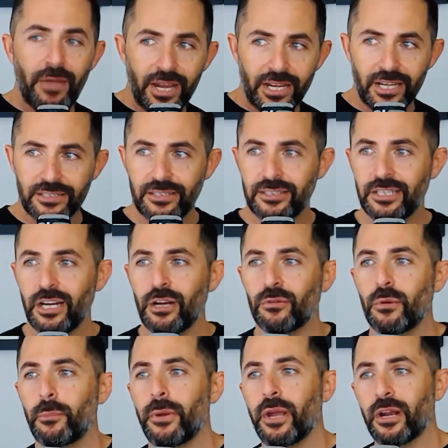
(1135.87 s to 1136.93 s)
make necessary
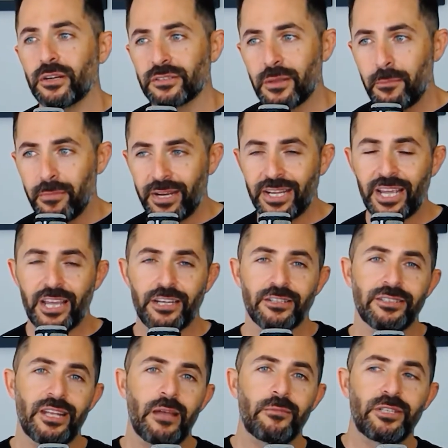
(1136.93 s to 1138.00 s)
repairs, mitigate
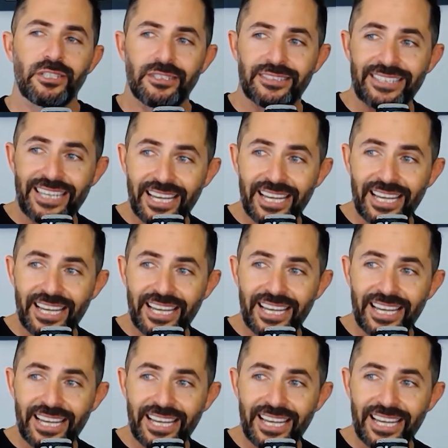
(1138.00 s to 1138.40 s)
your damages,